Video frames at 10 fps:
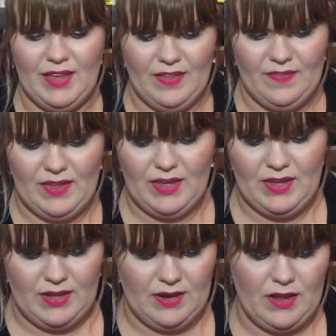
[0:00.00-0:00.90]
and
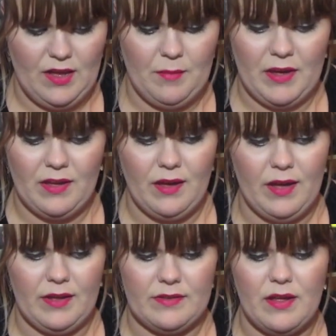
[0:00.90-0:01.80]
then um, I
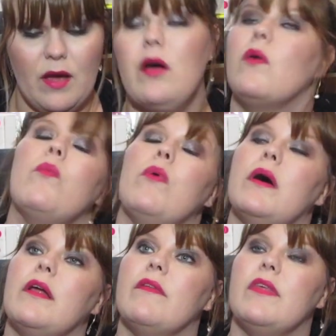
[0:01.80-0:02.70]
got
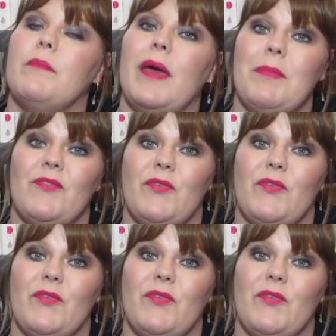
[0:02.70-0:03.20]
one of the baby